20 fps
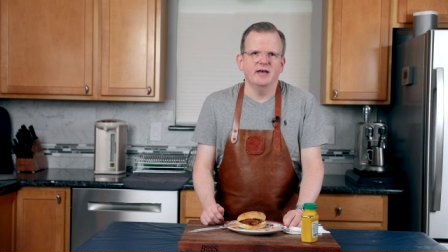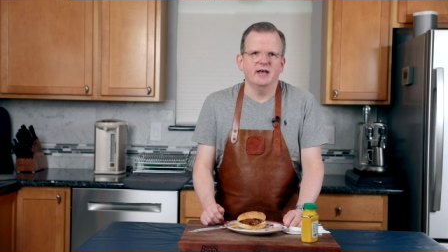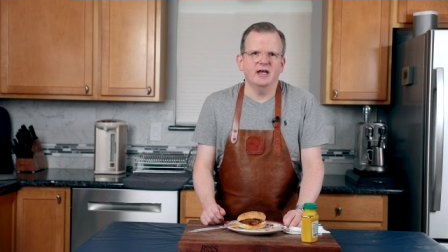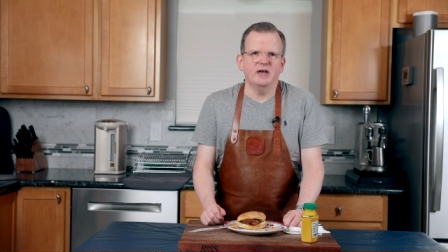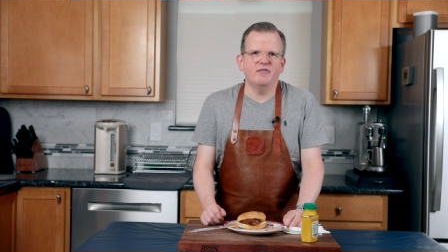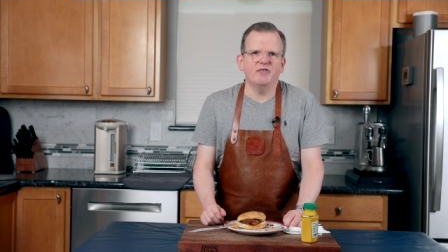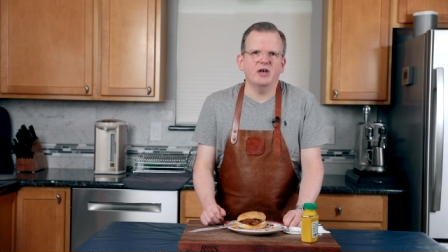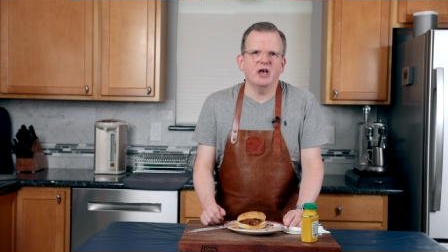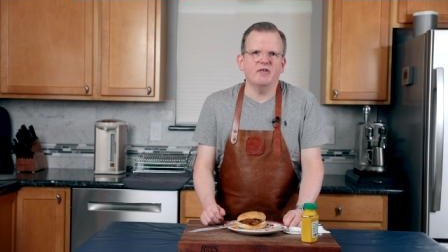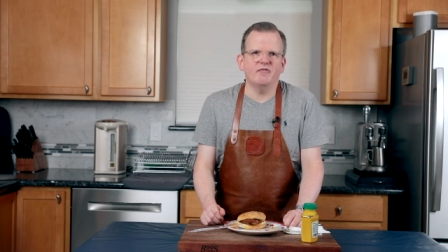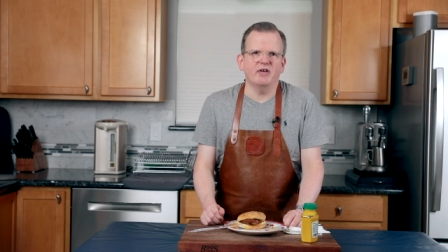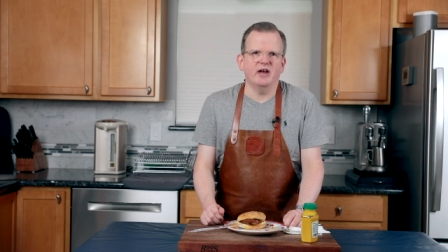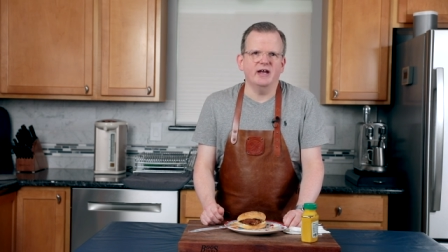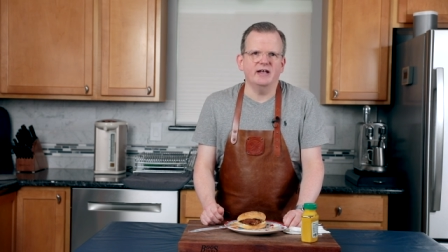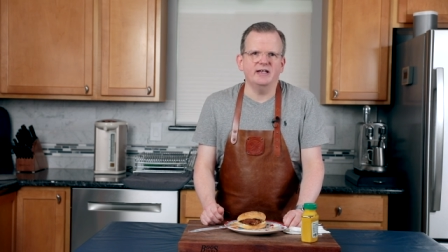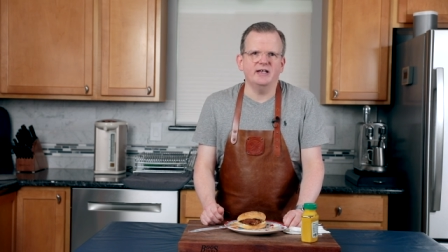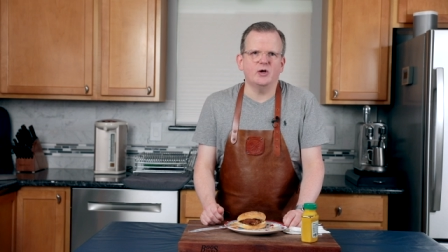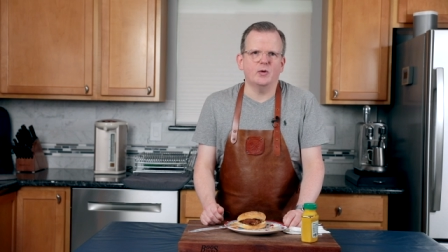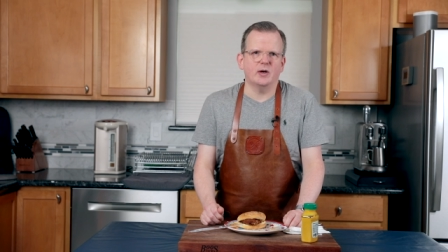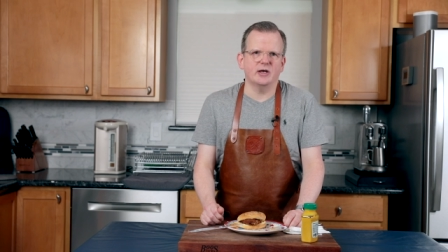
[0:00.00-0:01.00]
If you have
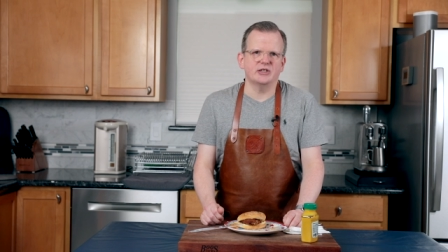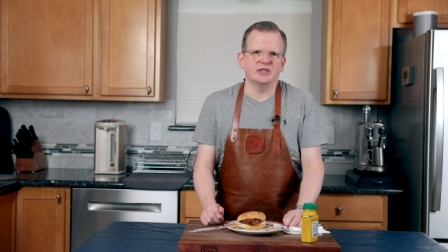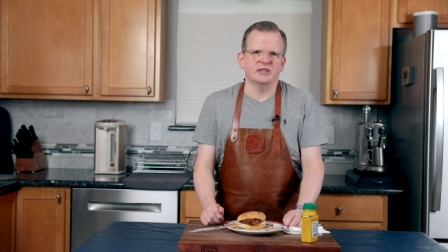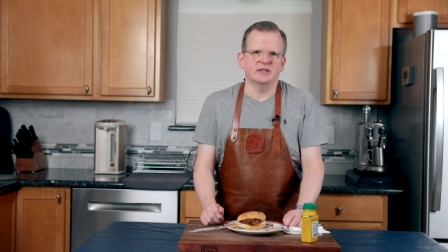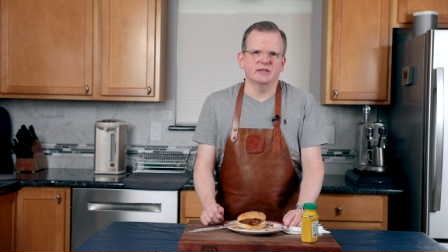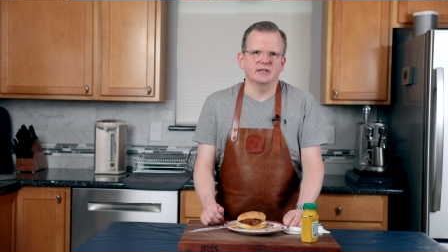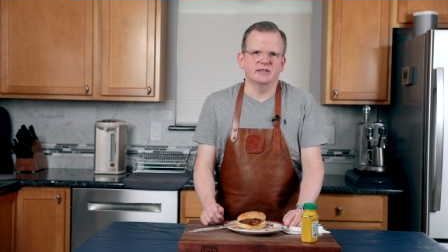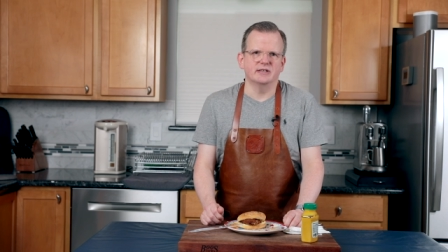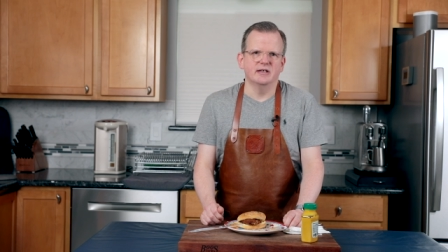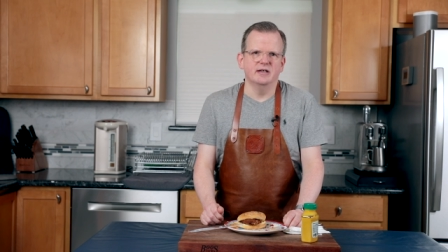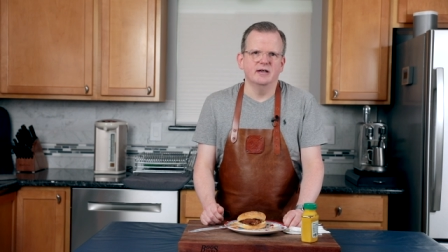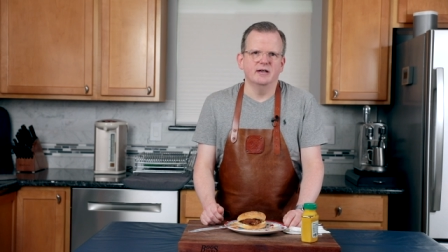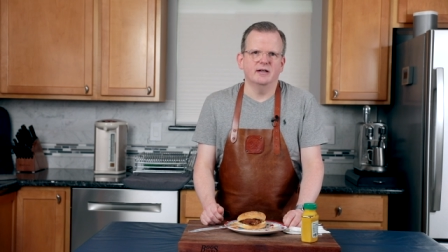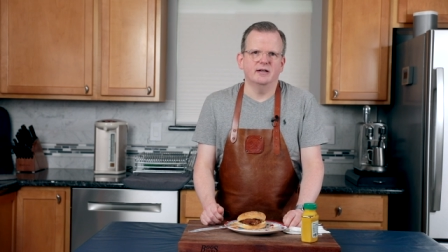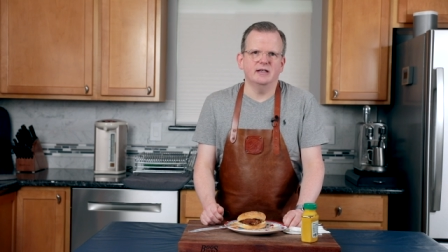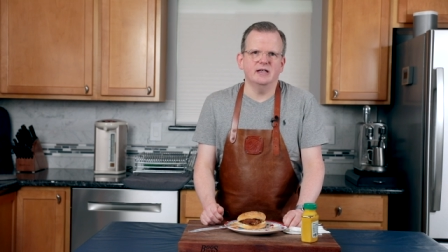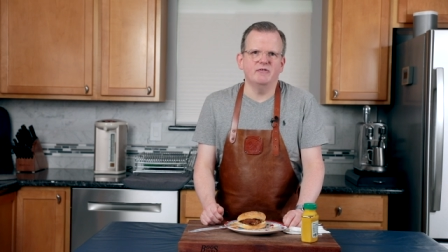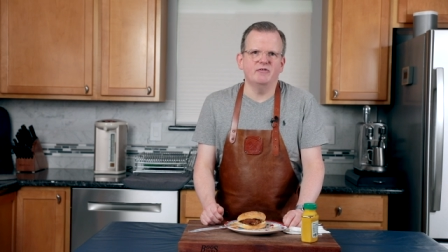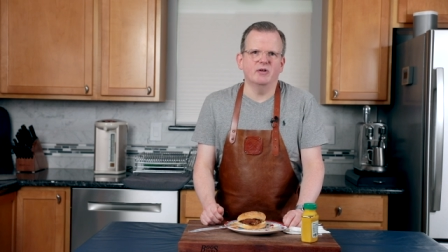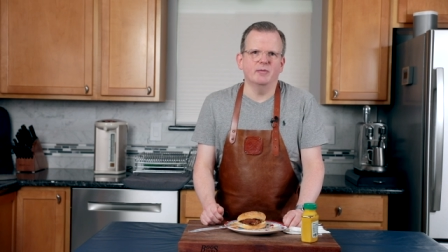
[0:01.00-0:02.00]
any questions,
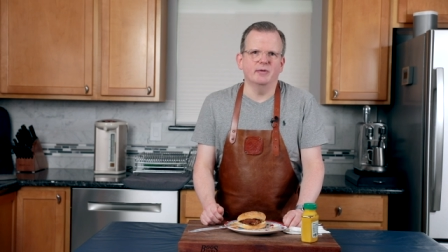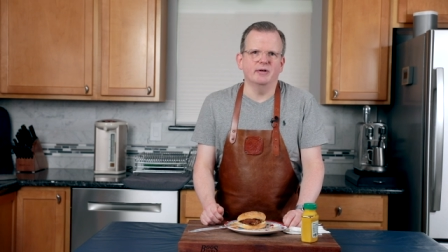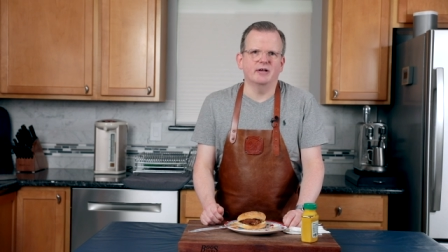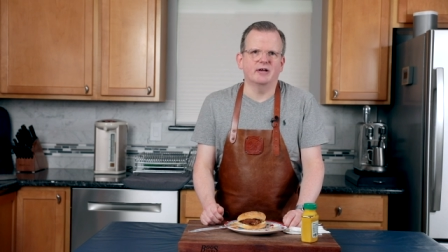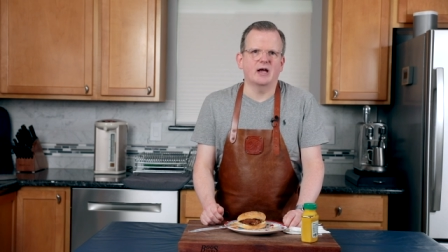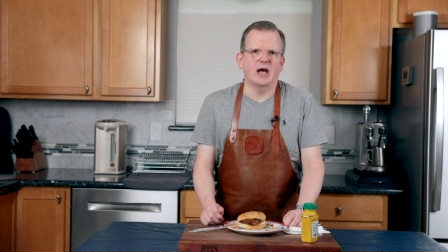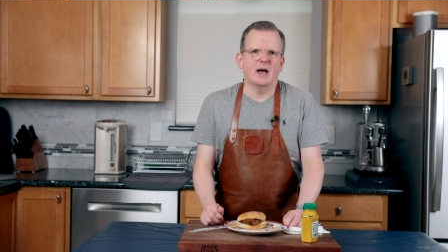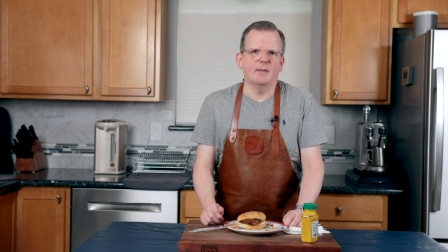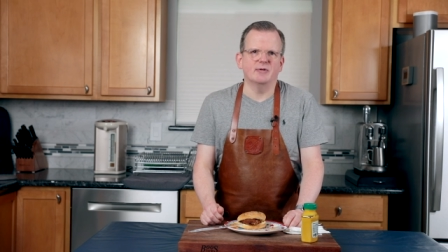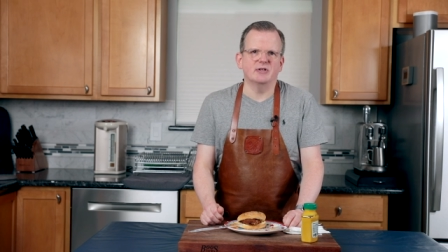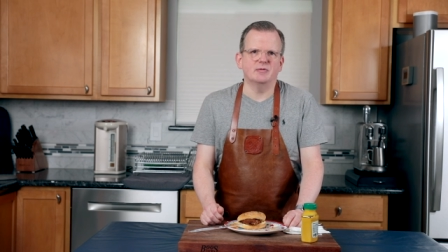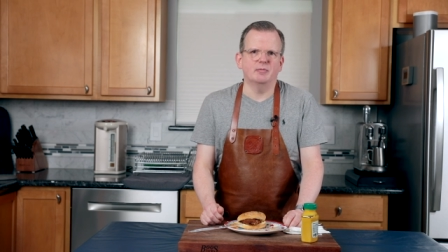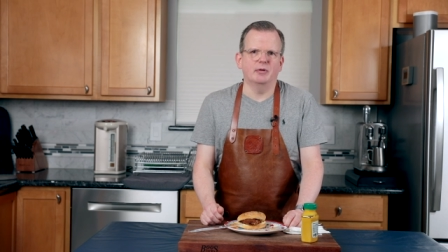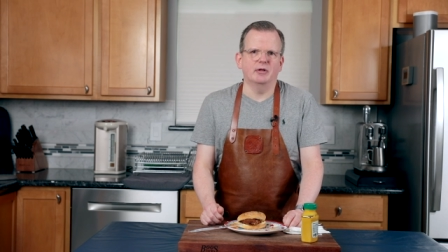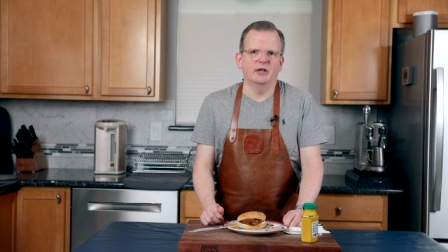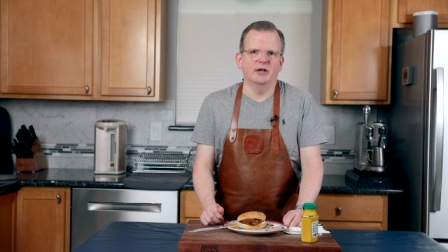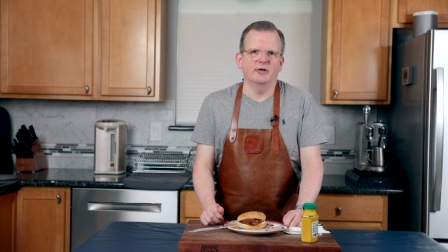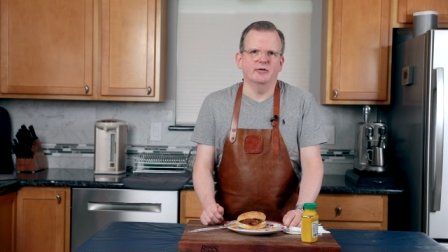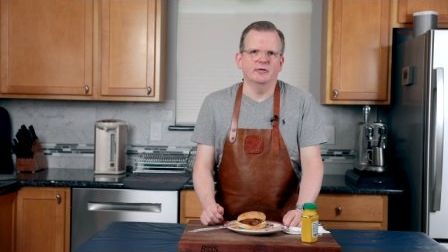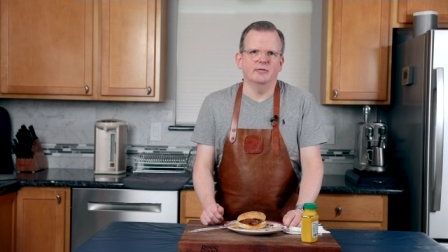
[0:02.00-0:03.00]
leave them in the comments
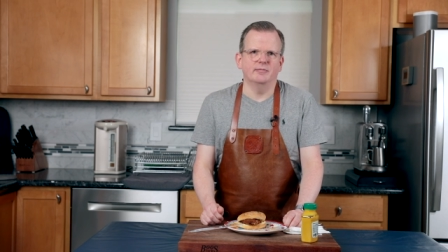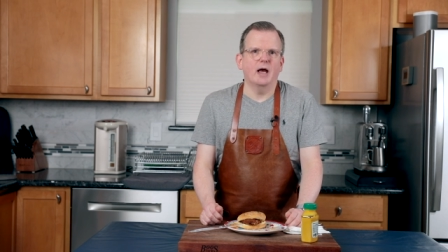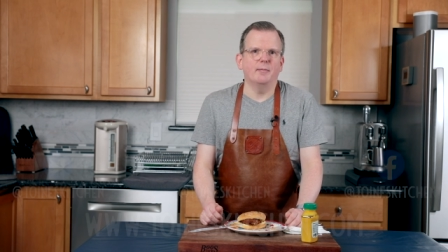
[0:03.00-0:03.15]
below.